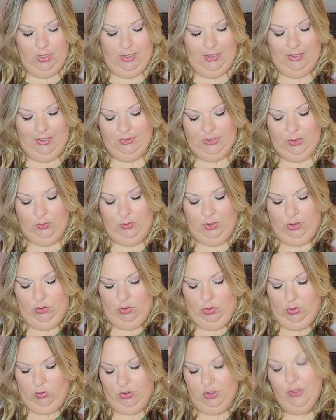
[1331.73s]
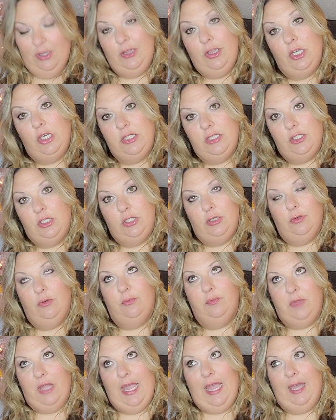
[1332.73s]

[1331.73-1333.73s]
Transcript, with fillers: And I was like, well, you know. So I looked to